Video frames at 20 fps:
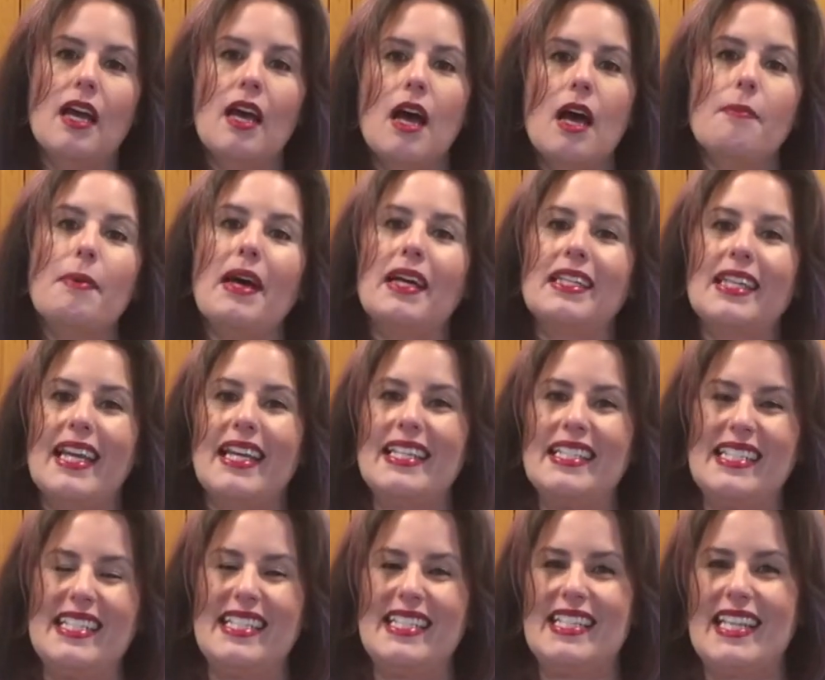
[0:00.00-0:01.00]
about
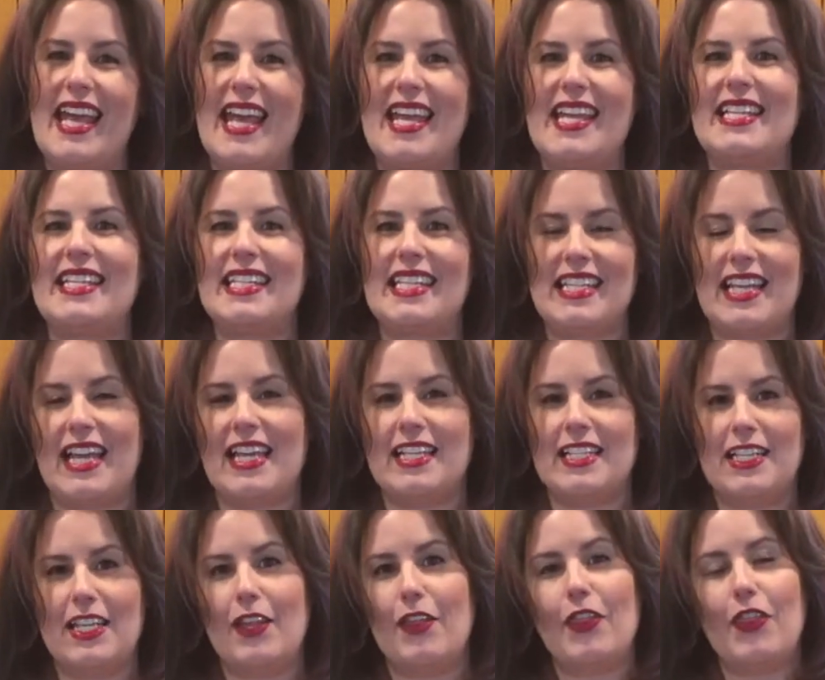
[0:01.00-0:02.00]
1910 to
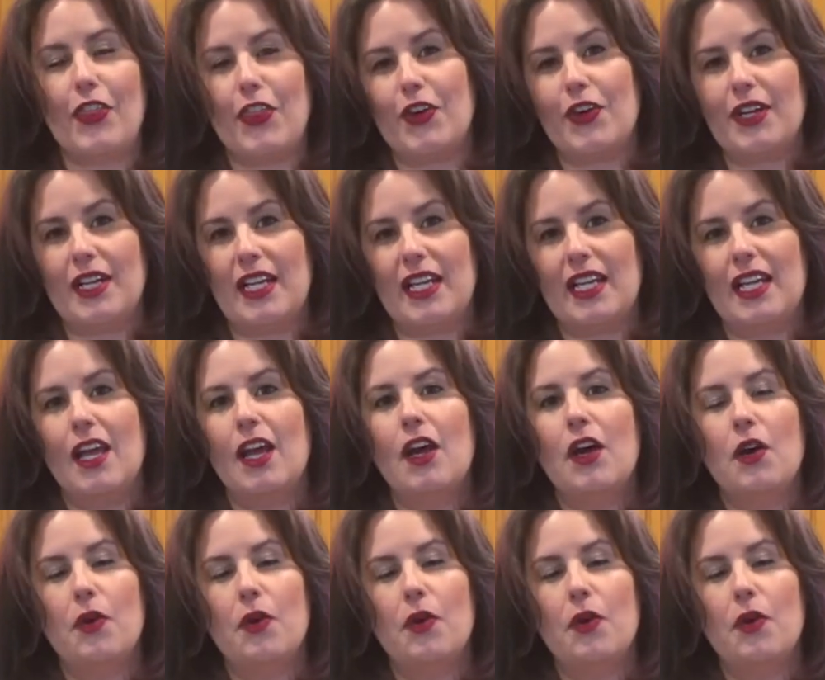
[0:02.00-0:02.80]
1930,